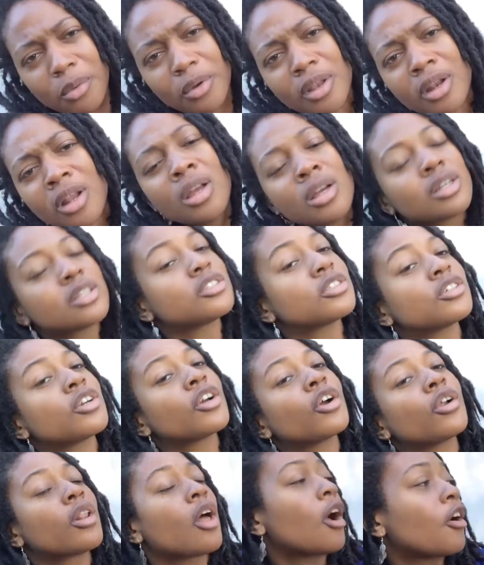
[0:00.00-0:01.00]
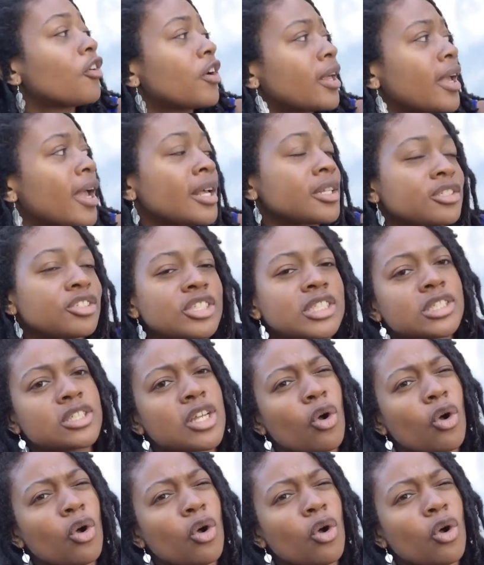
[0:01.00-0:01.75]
one, because the girl already she's